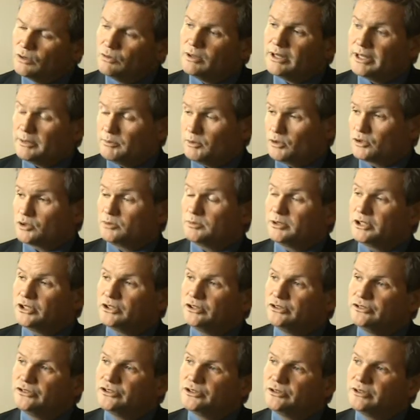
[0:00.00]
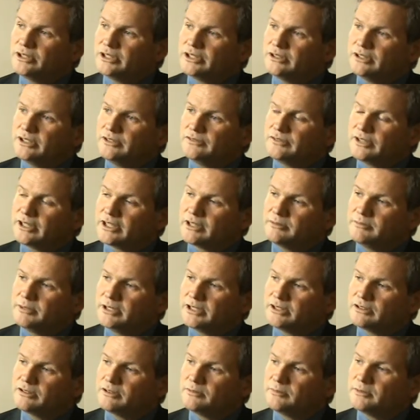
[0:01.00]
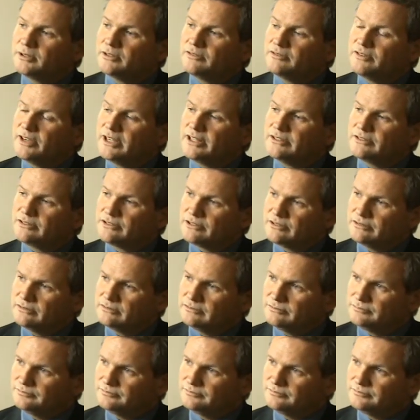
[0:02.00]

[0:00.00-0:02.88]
sound of it. Well, they possibly could do if they commit a criminal offence.